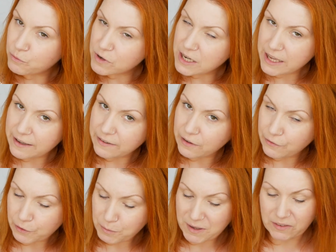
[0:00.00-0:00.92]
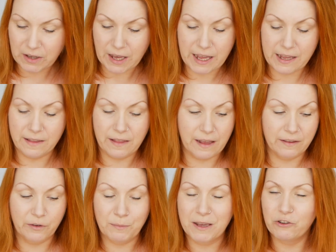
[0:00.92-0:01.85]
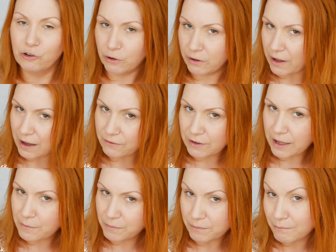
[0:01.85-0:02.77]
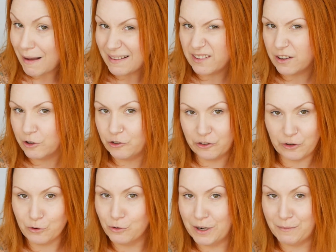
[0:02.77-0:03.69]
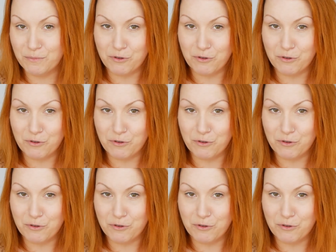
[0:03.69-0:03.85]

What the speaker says: really easy for me to get in there to make sure that I've like massaged it all in